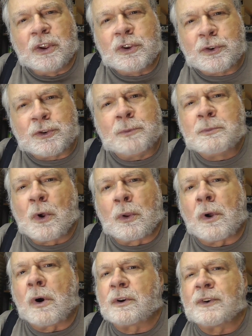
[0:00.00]
YouTube no
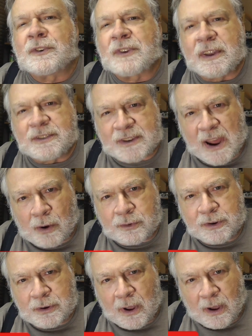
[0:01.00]
longer sends
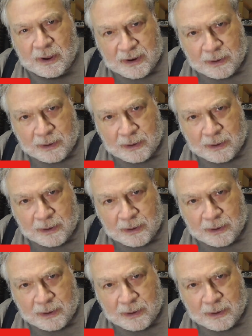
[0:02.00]
out uh,